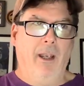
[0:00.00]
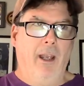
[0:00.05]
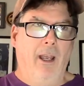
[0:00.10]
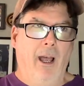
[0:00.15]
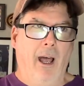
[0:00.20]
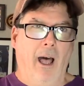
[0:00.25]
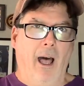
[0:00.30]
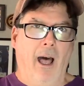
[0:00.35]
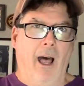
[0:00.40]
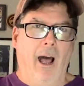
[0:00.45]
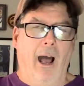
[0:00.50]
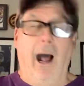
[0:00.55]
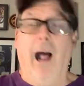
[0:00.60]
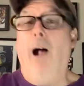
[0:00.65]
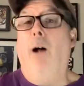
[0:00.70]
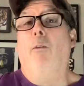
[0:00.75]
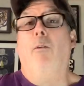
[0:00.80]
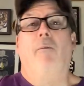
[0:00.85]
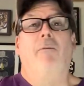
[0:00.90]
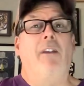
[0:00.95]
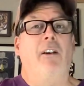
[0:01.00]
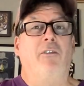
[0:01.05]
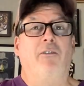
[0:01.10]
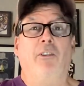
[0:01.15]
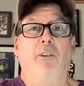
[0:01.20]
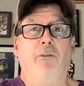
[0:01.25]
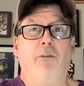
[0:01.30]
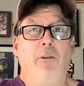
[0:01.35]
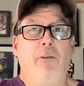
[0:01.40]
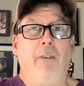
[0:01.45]
I don't know if they
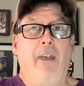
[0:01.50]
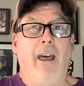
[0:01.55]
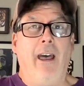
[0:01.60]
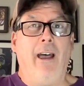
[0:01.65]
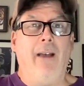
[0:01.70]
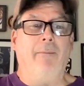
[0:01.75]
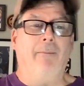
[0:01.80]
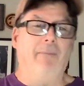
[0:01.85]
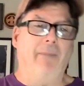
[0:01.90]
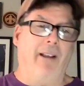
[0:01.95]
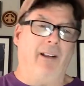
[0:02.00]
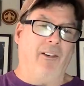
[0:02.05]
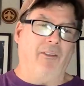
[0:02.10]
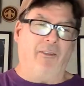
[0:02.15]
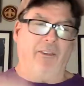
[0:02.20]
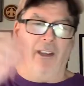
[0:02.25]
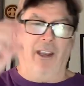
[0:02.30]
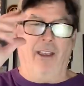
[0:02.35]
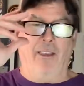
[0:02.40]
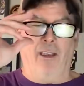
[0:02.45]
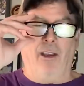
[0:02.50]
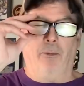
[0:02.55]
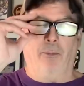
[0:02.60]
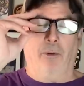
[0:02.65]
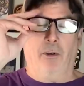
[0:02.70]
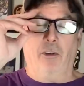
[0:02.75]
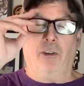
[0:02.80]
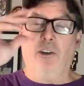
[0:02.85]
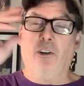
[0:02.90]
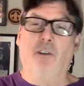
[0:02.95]
still do that. Like I said, that's
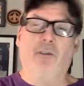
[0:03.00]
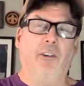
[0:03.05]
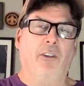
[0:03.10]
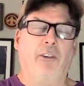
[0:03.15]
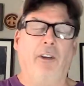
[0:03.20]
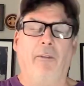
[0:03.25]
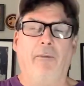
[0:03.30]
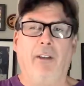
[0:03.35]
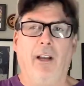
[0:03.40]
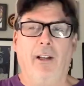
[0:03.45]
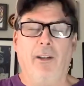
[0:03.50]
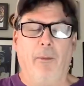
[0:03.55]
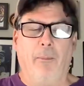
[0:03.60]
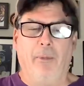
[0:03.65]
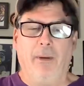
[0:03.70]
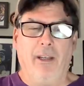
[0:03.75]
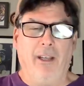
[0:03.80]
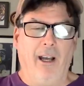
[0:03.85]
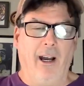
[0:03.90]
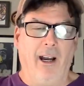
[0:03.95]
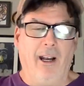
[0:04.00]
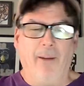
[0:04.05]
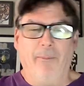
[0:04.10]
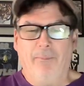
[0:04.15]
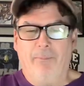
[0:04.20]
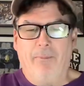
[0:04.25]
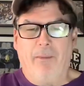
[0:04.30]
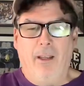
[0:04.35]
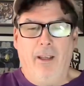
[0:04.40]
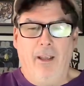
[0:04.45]
been years since I've gotten a
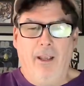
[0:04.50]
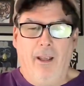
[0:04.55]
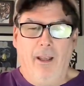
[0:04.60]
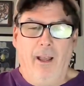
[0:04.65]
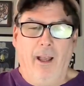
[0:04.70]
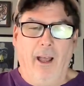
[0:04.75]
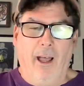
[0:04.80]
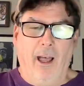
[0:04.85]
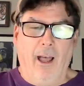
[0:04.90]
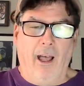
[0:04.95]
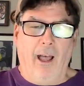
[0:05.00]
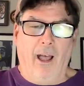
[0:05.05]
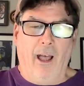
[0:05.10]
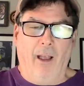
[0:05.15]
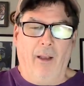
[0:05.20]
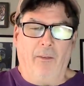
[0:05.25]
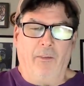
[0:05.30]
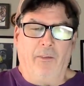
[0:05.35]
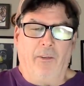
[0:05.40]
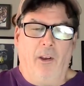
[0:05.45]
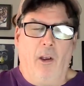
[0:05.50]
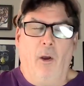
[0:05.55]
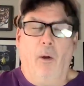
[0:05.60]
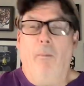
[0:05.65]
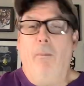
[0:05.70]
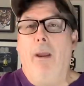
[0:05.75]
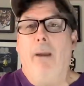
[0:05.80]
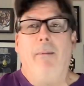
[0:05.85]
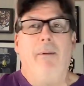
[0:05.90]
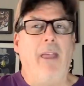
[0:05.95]
PI. So
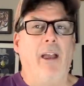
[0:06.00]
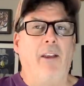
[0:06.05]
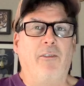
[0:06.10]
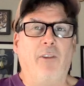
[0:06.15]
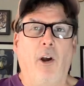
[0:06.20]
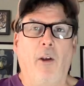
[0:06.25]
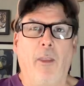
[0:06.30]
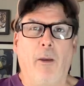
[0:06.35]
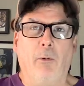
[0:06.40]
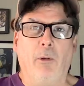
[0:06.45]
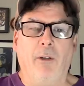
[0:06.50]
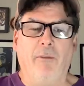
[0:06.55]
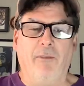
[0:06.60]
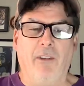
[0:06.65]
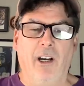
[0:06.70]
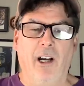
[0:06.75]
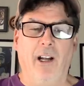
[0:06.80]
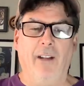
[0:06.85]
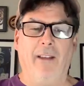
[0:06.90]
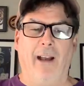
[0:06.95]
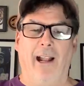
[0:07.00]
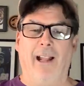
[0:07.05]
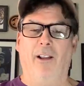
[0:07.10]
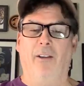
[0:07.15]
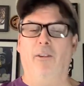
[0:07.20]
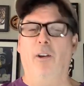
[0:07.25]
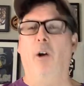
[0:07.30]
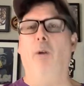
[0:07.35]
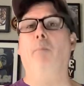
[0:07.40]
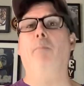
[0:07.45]
maybe that's all they would have done. I
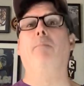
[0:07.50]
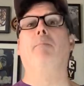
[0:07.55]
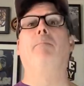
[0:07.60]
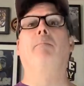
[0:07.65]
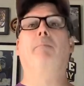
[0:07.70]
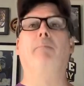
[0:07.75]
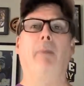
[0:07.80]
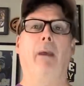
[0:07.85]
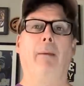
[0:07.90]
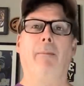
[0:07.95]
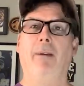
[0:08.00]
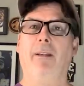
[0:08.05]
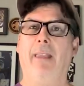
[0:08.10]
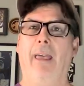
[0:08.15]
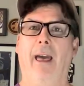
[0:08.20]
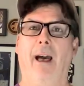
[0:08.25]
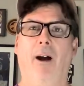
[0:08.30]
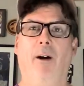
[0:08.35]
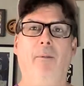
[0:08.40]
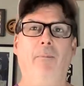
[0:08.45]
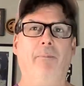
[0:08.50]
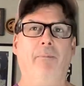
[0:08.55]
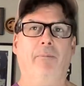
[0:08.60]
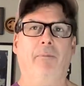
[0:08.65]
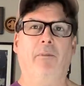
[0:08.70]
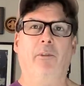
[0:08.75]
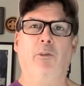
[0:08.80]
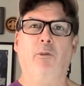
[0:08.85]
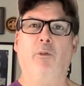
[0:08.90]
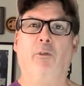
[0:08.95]
don't know. Maybe now
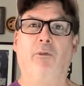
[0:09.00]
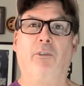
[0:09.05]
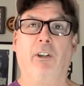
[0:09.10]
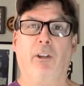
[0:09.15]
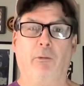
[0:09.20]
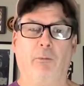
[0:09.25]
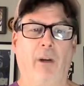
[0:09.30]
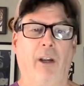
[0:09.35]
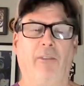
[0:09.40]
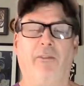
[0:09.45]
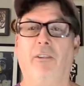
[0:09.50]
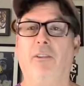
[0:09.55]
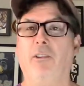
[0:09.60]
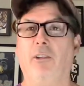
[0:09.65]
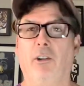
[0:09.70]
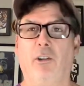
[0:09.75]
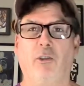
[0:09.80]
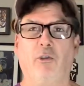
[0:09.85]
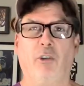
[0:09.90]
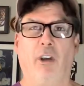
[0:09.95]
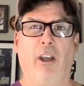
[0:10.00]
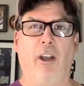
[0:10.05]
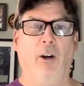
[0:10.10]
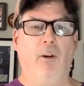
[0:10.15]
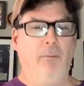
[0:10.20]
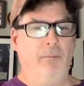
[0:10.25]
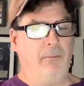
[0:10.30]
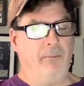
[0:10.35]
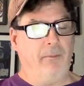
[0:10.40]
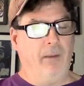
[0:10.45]
you just get arrested and go to
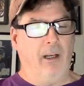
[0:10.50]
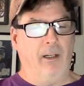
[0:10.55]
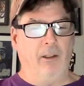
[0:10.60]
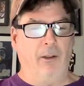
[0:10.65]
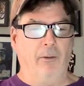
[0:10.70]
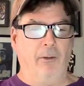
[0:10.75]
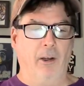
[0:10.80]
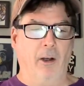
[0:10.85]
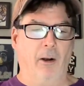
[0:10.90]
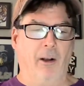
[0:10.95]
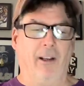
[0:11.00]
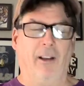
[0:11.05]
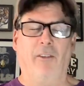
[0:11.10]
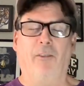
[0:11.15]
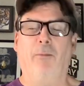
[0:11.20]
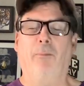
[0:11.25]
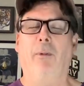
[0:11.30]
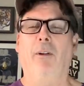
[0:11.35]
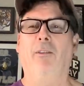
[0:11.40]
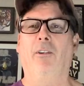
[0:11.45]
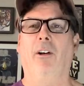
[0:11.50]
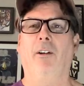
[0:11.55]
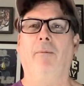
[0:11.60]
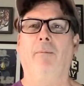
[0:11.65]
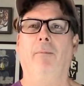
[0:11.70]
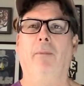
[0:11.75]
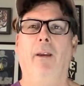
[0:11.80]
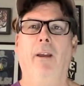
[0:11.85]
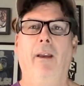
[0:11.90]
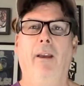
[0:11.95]
jail. I don't know. I guess it depends
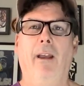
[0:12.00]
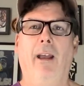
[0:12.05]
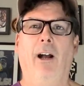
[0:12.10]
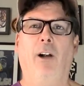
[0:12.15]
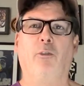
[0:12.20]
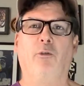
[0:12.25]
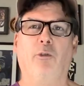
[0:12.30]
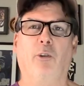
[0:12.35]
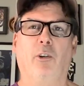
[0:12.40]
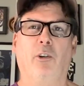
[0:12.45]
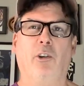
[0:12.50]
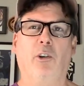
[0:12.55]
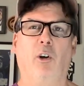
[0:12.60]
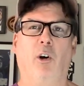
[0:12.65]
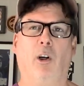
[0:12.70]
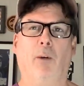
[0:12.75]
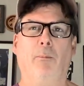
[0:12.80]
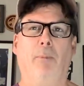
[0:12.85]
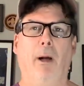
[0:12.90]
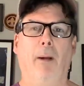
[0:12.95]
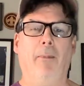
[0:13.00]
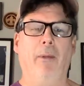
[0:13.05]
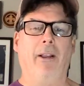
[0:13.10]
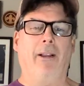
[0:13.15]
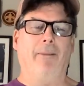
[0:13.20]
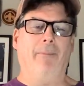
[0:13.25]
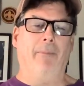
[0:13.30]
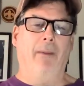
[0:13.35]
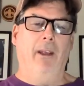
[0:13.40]
on how drunk you are in public.